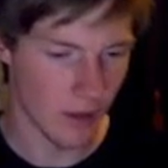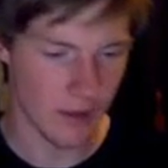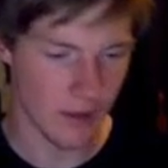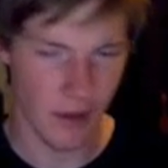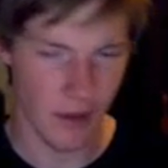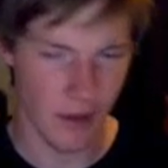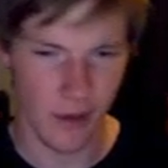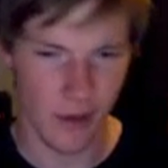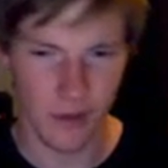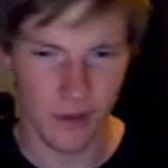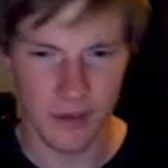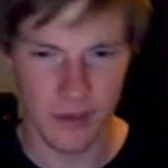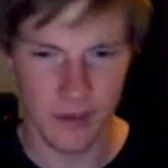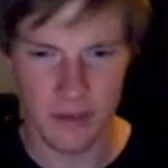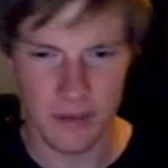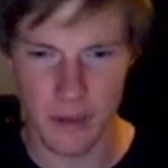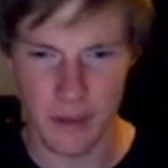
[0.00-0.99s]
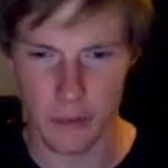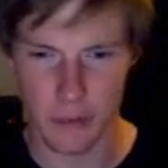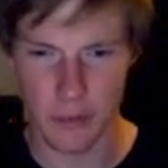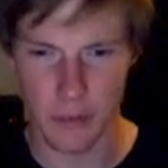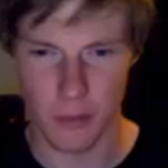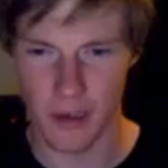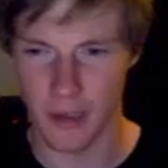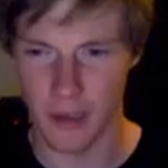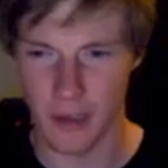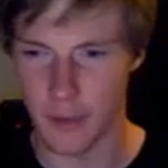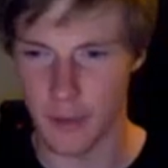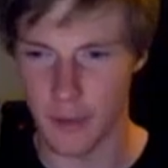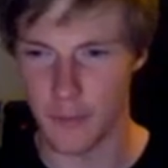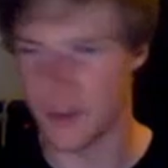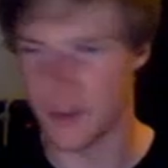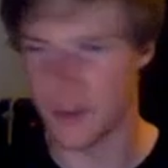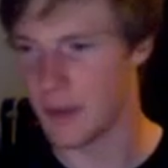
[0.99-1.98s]
So this match will probably get
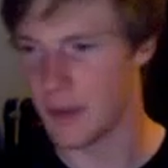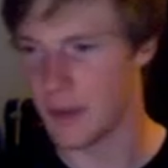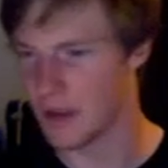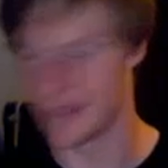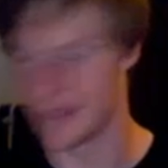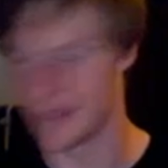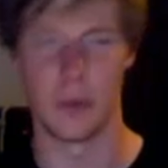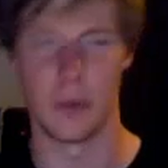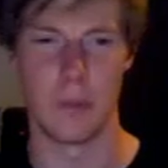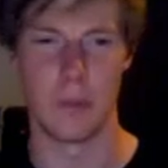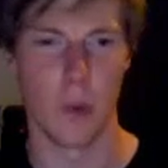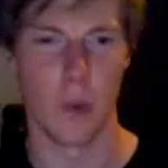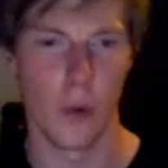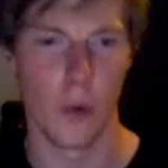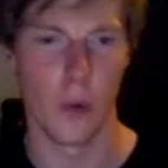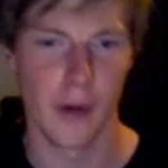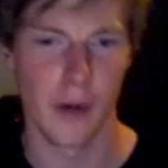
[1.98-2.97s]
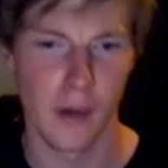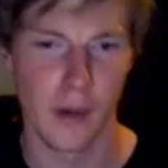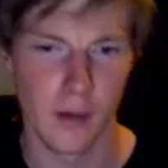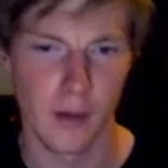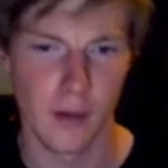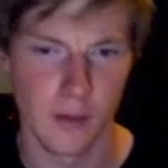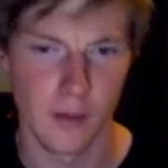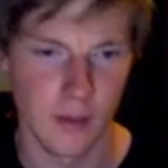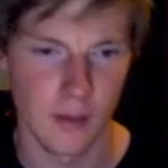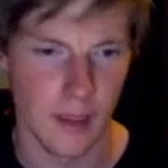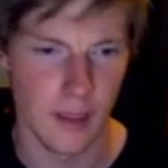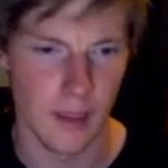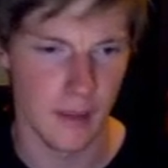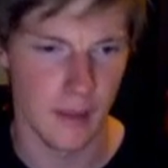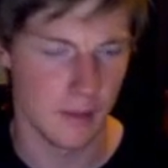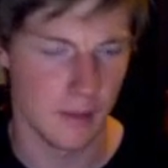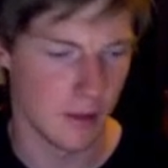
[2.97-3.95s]
like 15 minutes. It'll be boring
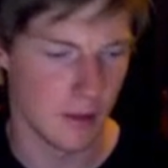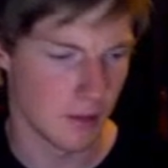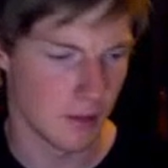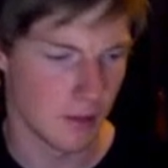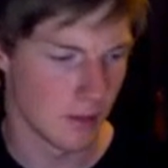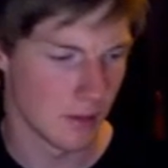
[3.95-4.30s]
and